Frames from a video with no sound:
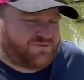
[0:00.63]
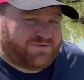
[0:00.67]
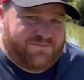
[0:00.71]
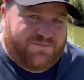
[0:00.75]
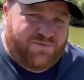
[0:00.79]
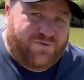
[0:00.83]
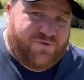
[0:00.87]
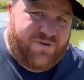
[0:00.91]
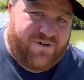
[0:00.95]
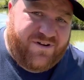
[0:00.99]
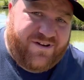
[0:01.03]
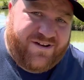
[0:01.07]

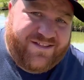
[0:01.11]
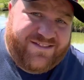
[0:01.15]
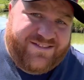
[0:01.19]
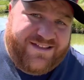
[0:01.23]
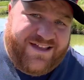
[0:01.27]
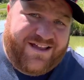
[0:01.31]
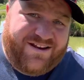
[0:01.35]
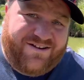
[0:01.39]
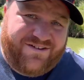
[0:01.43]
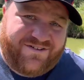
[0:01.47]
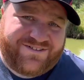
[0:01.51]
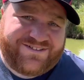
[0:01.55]
important on a
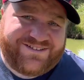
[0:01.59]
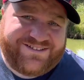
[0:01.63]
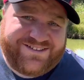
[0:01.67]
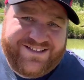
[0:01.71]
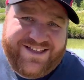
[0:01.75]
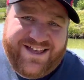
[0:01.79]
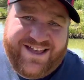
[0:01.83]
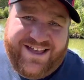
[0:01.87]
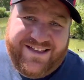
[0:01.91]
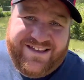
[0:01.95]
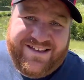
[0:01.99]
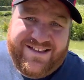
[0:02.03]
day like
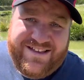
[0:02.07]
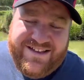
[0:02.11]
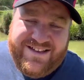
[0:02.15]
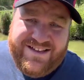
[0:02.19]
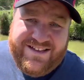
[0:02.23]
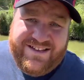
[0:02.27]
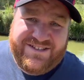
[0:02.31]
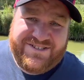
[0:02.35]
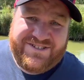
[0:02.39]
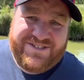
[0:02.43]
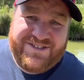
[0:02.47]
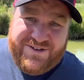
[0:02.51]
today
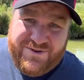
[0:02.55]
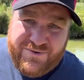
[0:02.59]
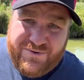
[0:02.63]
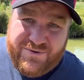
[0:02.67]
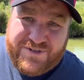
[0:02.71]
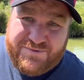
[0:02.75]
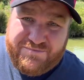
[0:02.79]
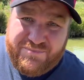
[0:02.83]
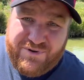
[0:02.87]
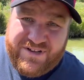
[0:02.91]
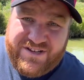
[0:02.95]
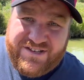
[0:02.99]
is that you
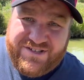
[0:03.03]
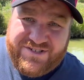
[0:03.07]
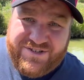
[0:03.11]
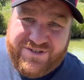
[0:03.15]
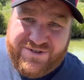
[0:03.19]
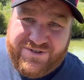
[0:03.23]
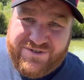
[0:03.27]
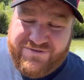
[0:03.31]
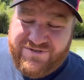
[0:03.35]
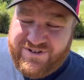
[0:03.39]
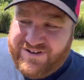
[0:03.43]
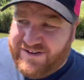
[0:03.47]
always bring your
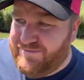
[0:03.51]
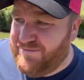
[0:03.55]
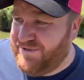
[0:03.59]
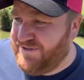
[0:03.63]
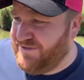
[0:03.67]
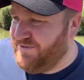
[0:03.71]
sun cream